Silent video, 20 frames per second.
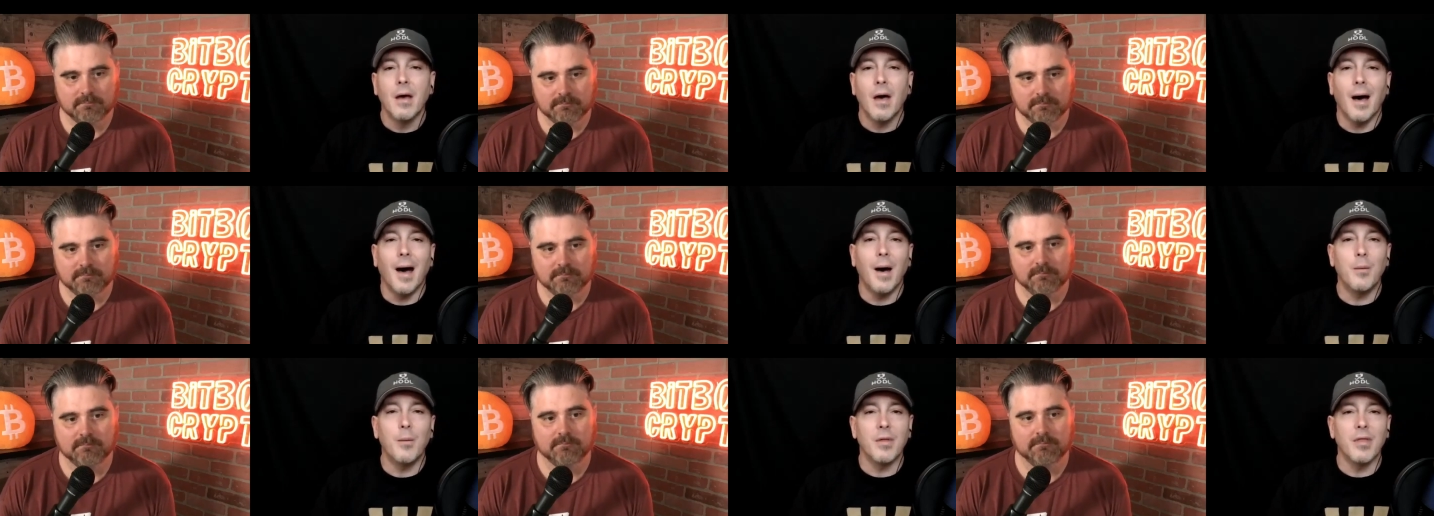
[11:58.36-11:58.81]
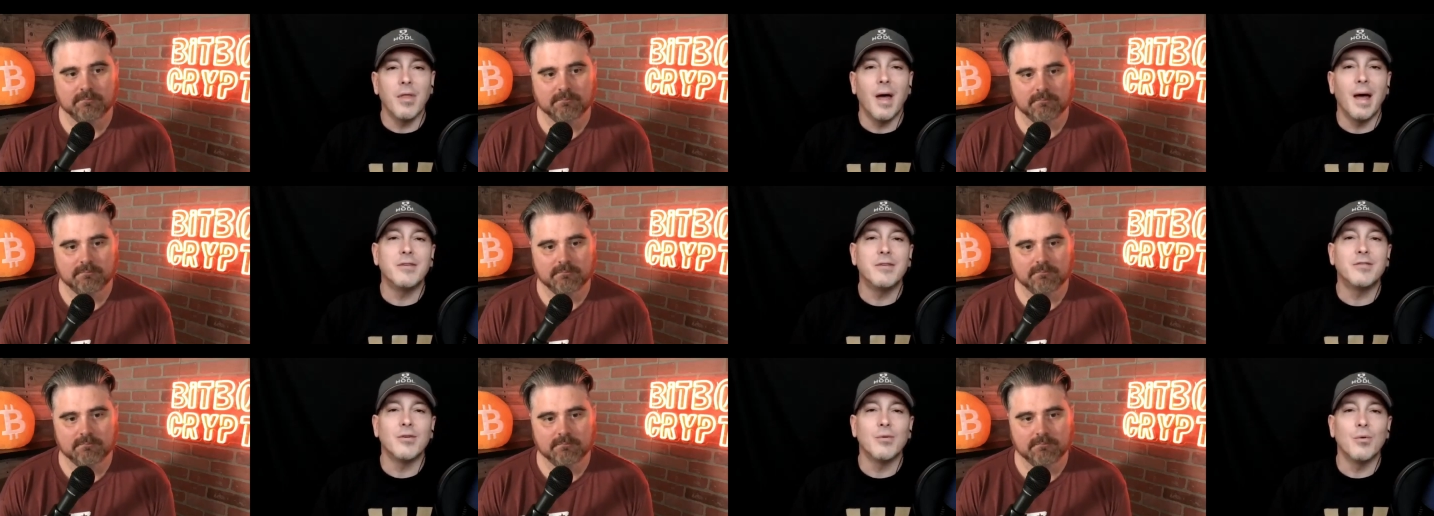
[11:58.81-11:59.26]
Speaker 1: I would
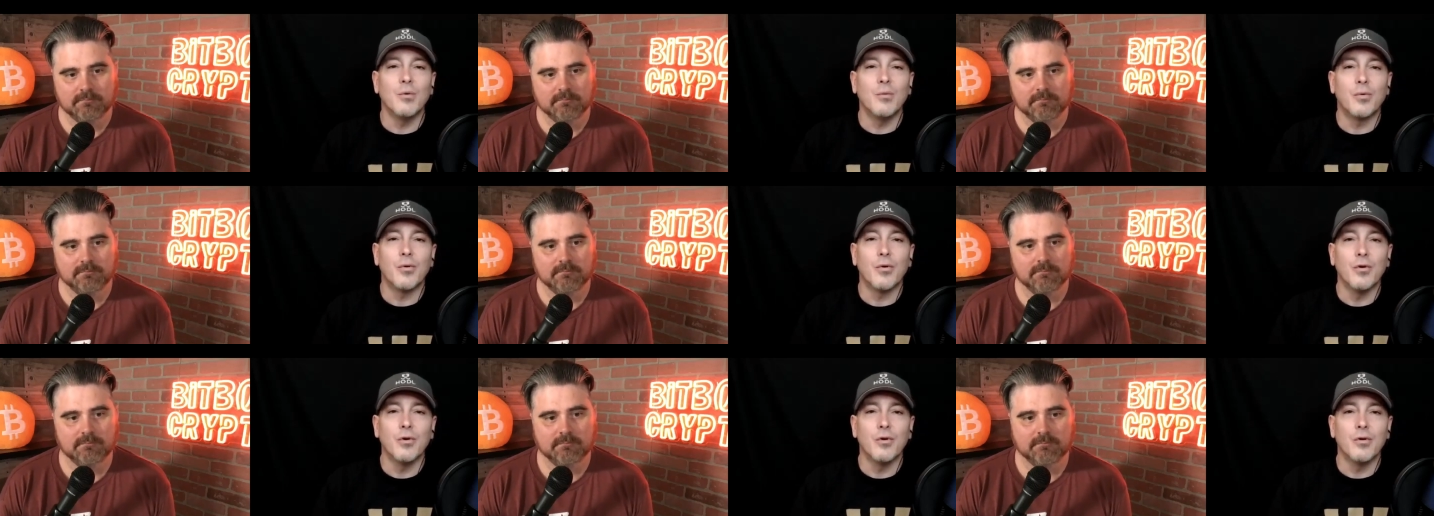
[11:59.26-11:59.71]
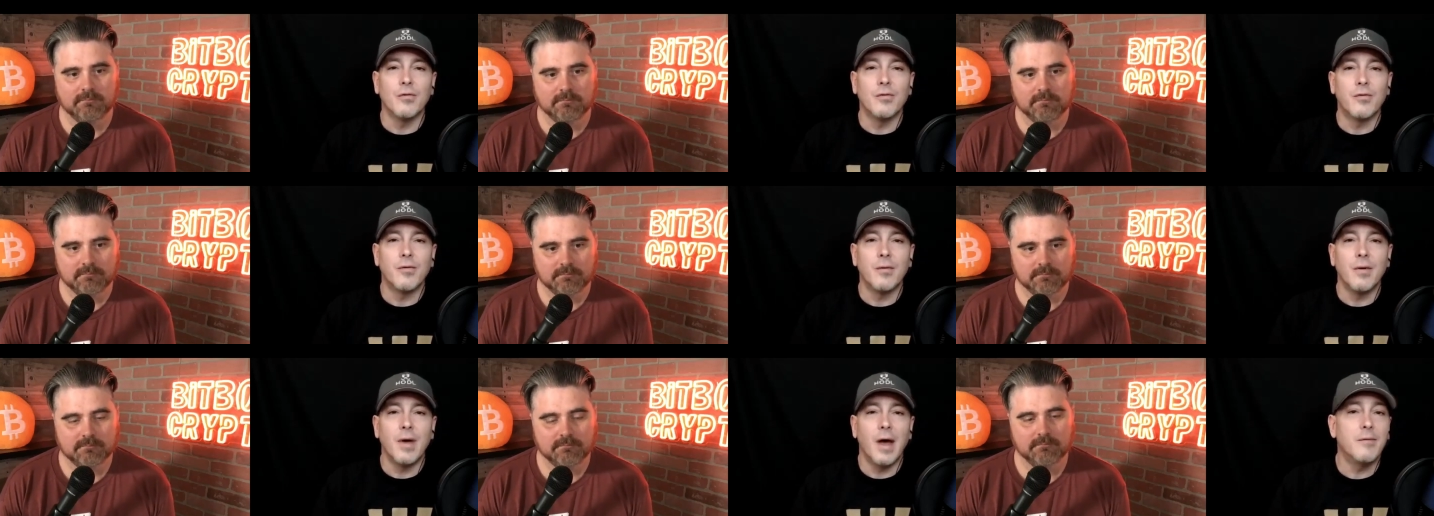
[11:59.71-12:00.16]
like to improve
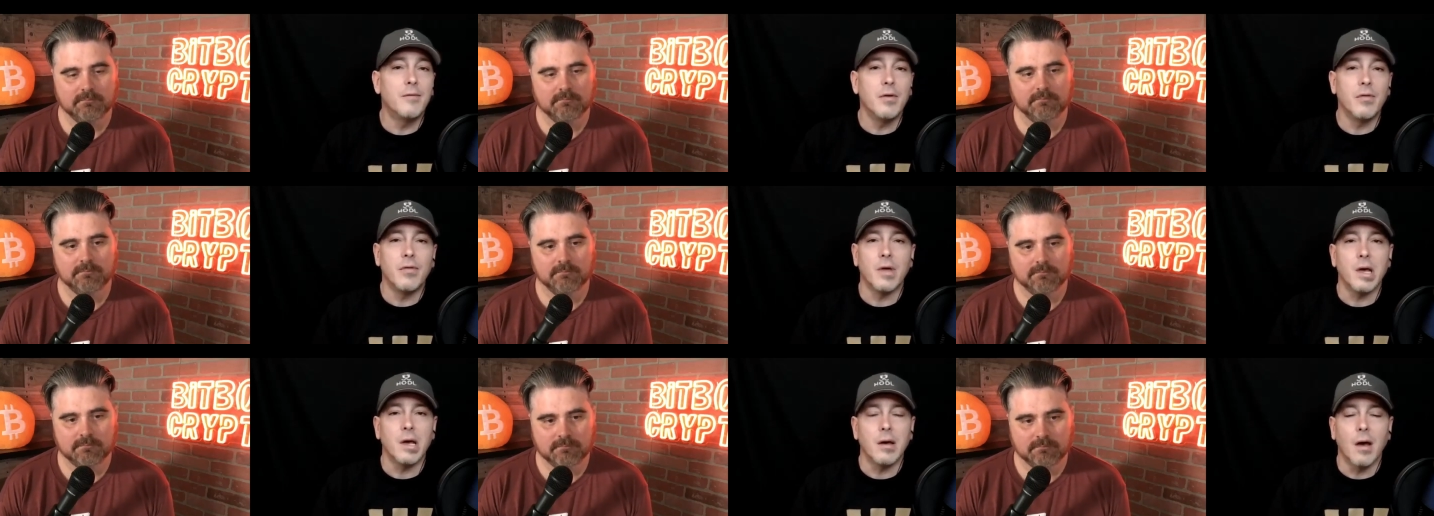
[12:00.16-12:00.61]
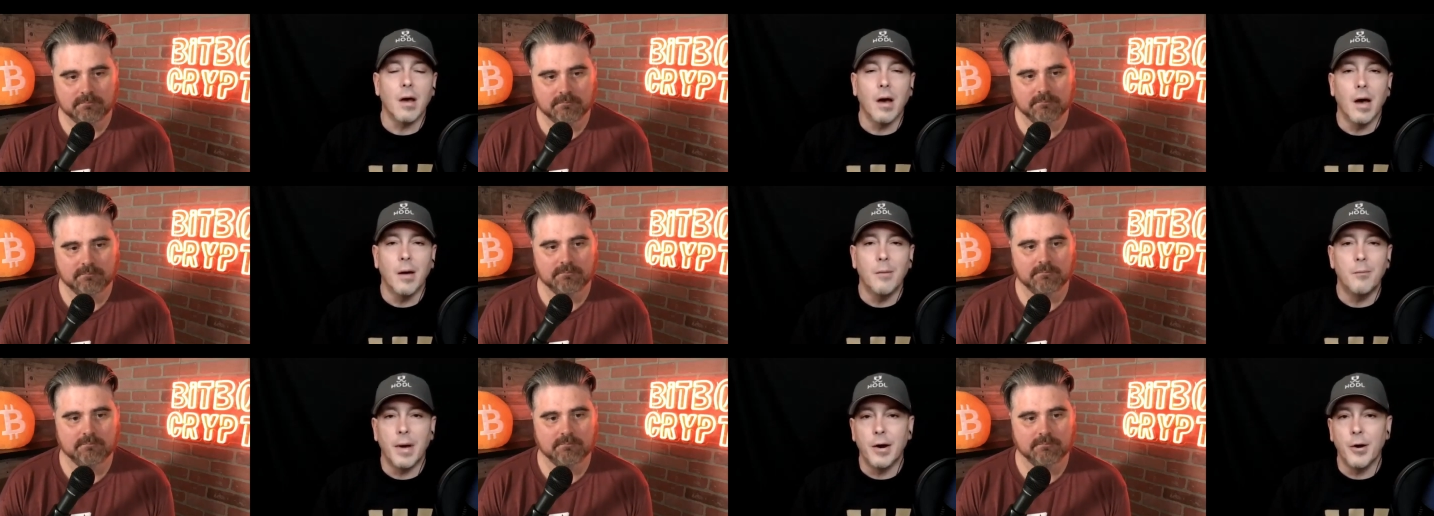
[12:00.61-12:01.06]
everything,
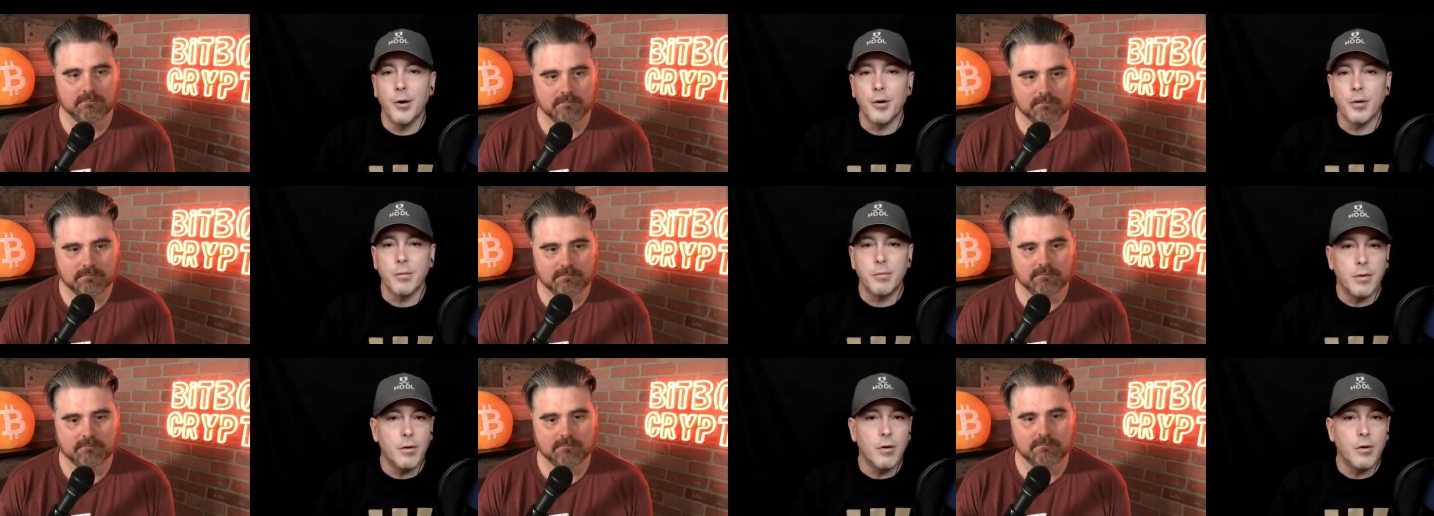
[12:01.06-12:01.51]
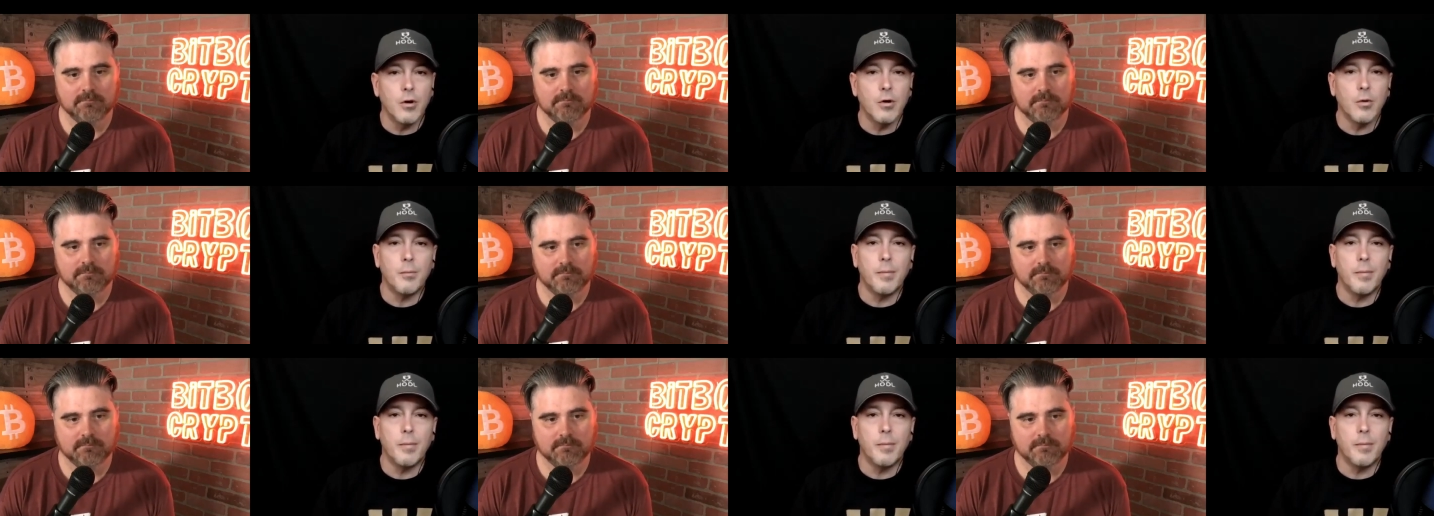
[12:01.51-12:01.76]
better computer,